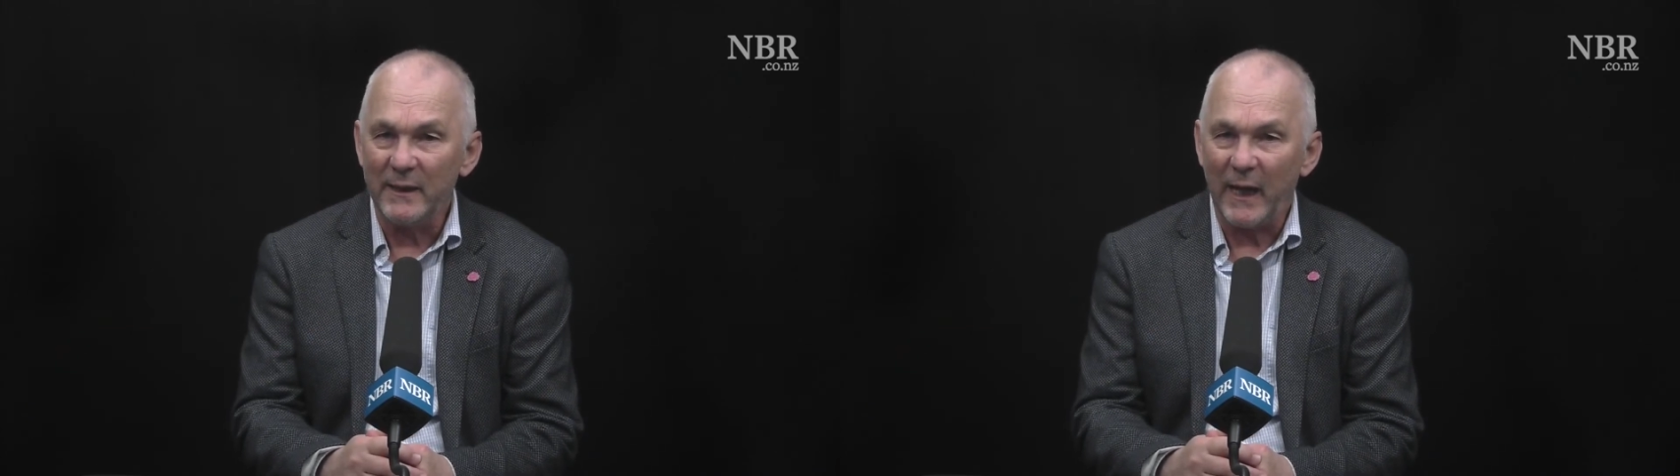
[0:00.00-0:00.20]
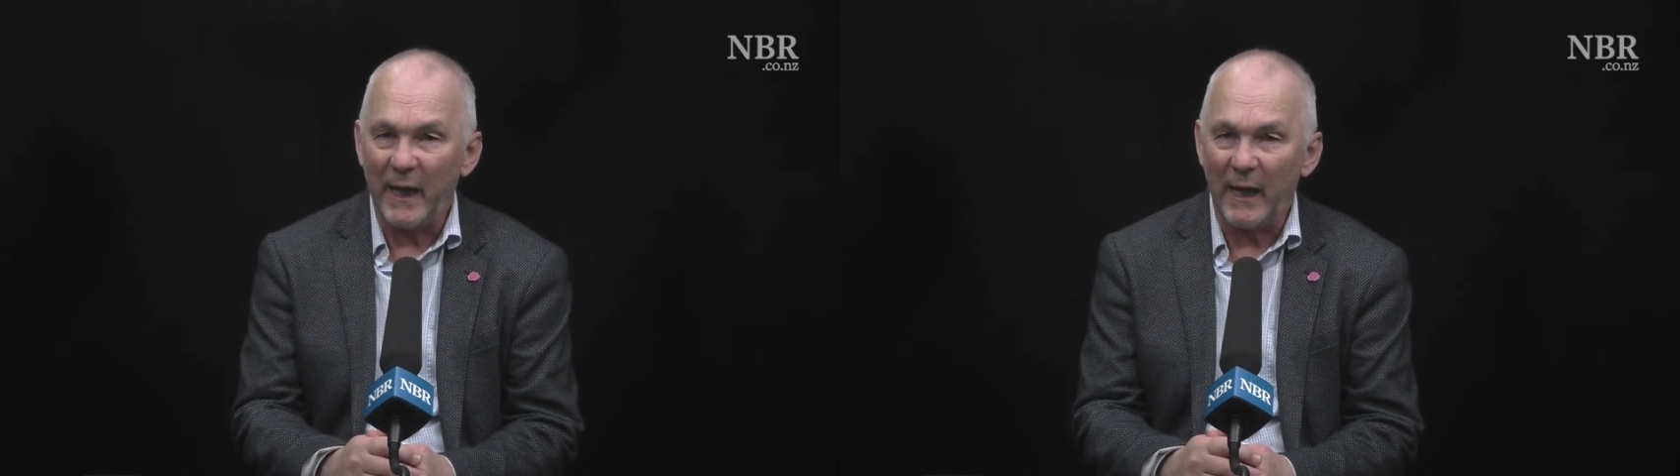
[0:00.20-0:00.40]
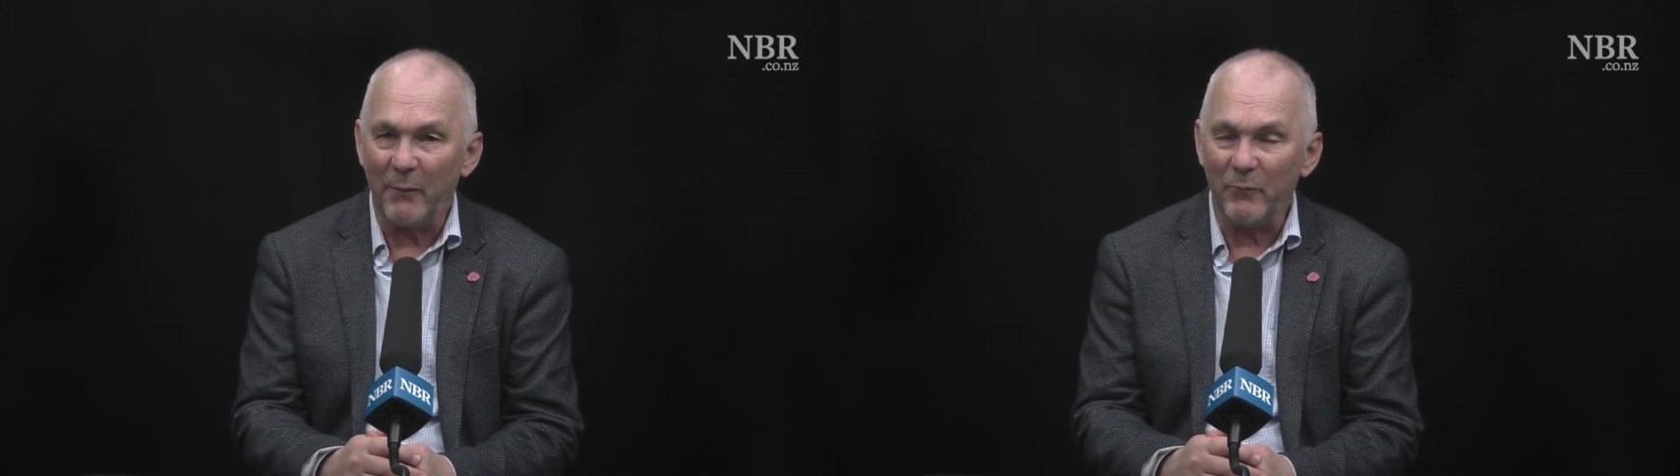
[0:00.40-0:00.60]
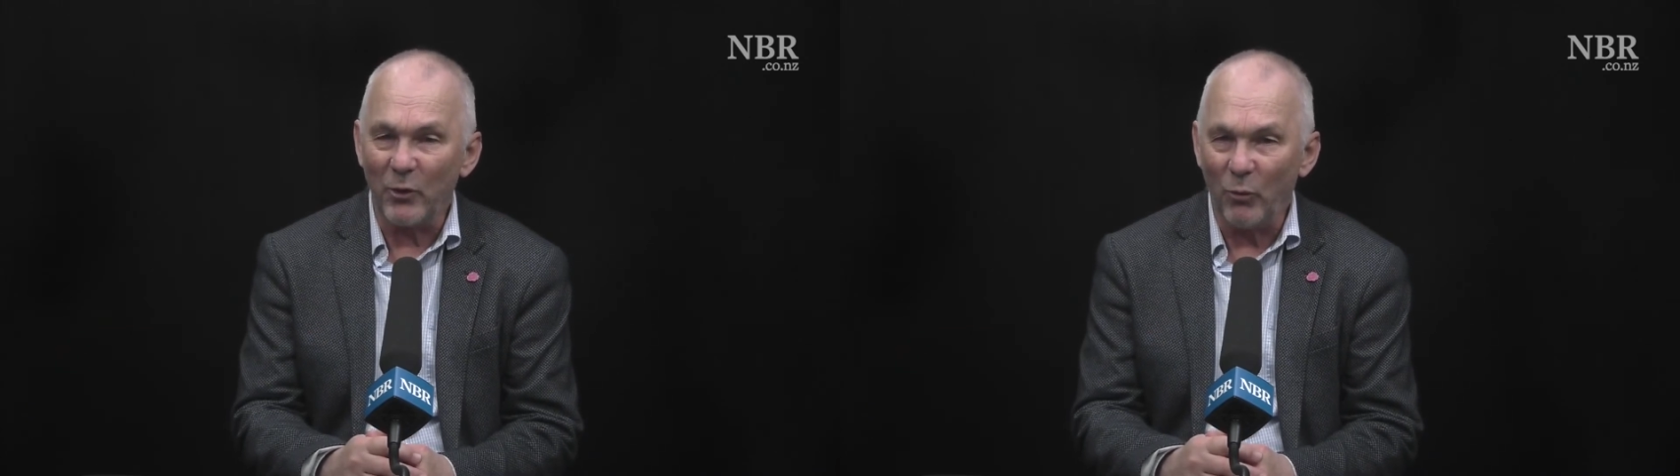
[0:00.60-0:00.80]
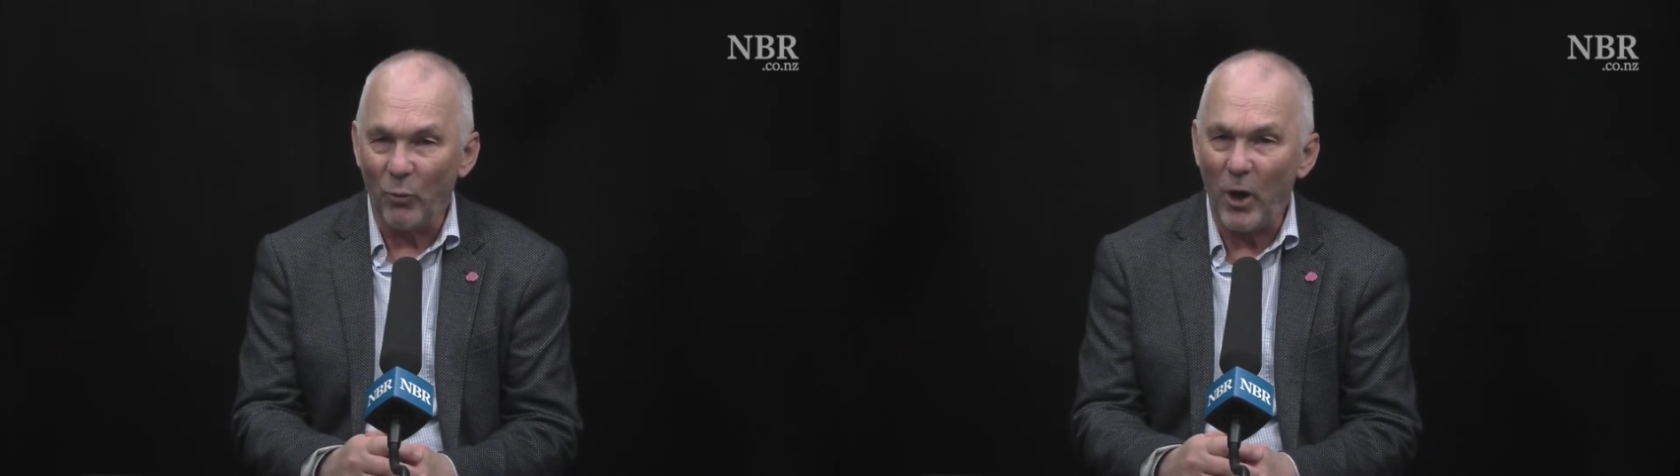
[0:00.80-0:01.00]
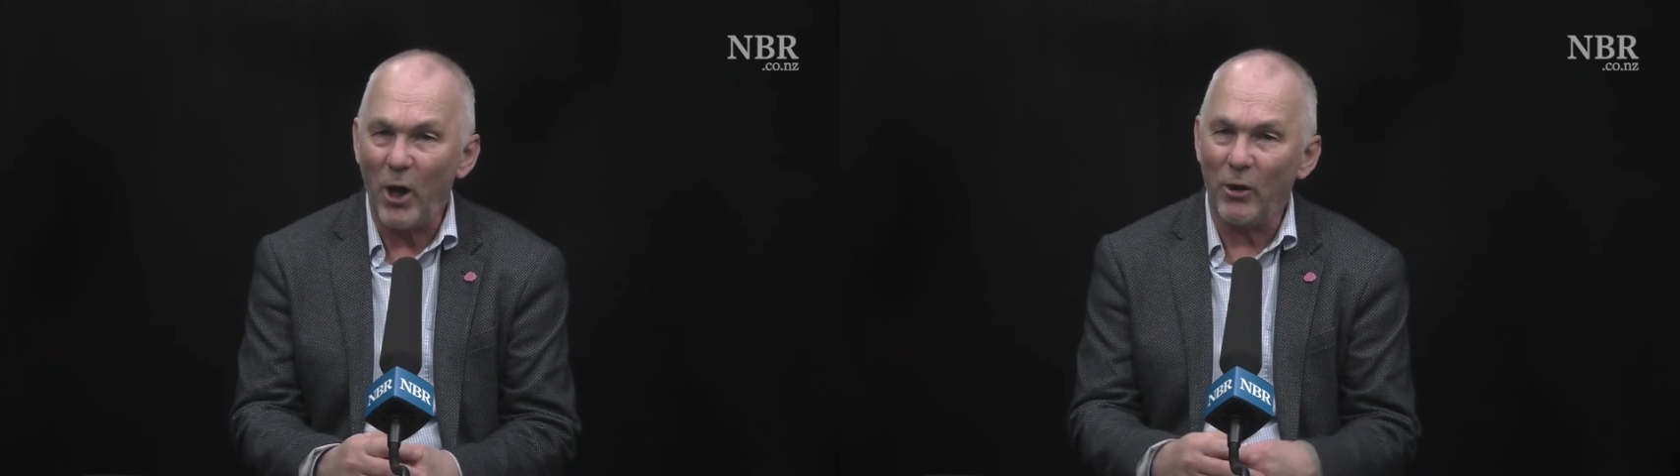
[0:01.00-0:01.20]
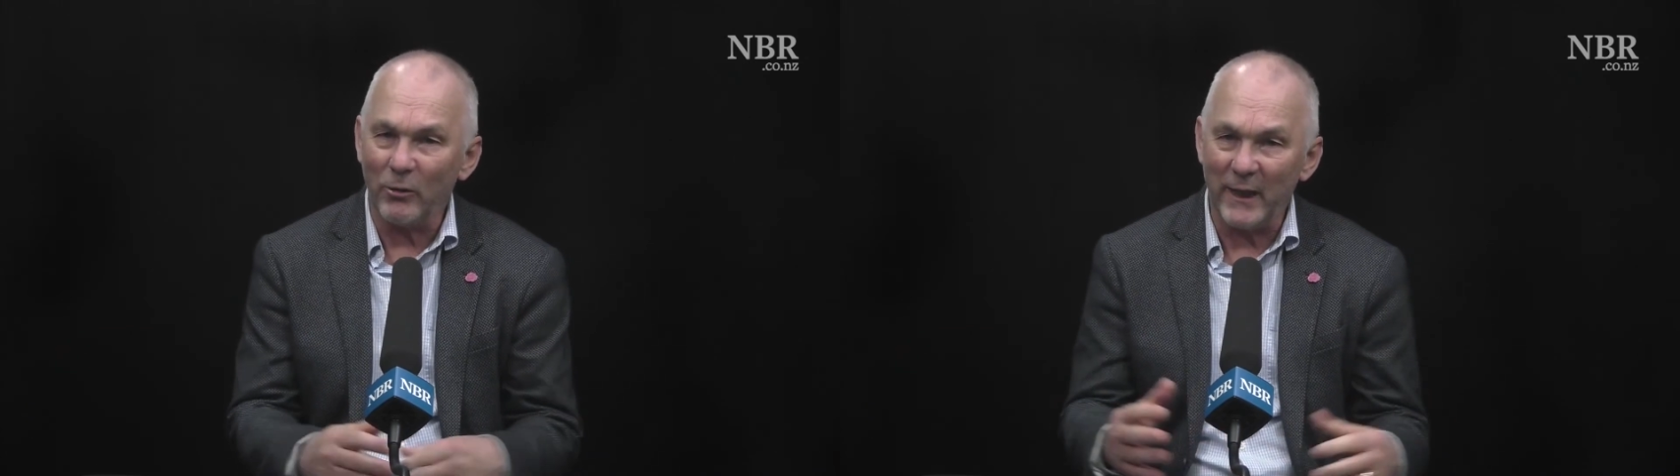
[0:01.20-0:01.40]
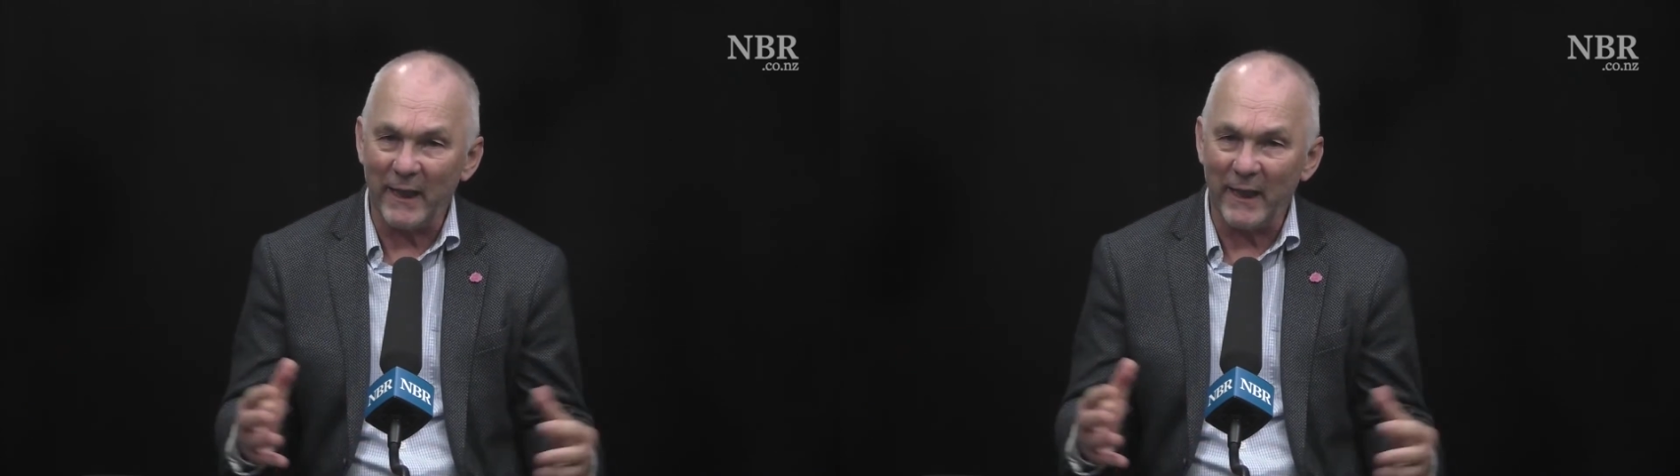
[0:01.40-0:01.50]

While